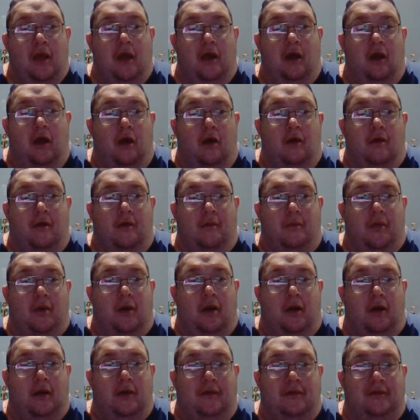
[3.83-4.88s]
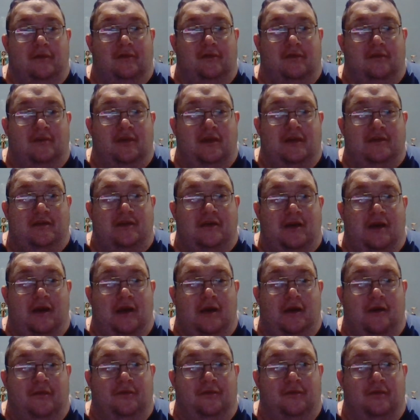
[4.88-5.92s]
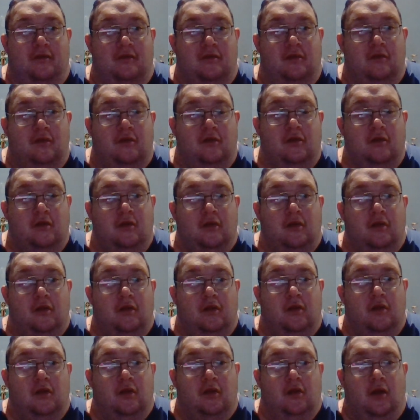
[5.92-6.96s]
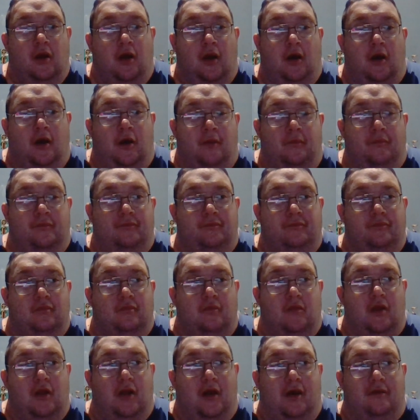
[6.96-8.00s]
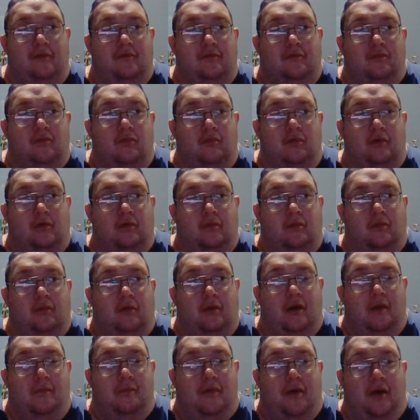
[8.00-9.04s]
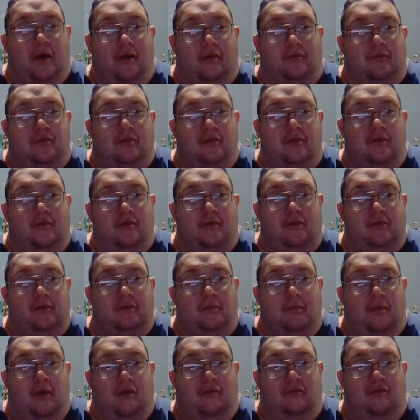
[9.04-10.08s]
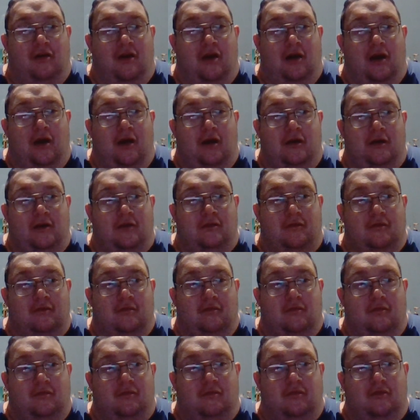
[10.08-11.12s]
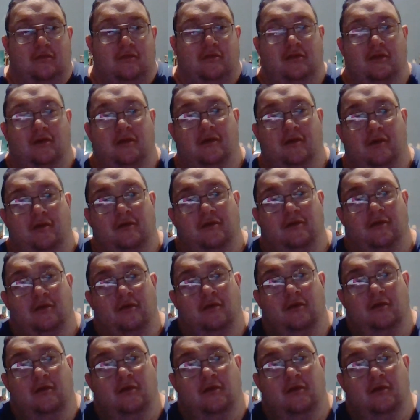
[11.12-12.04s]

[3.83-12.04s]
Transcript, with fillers: Hello everybody, this is DTF. Um, I just wonder what everybody's doing. It's my vlog series.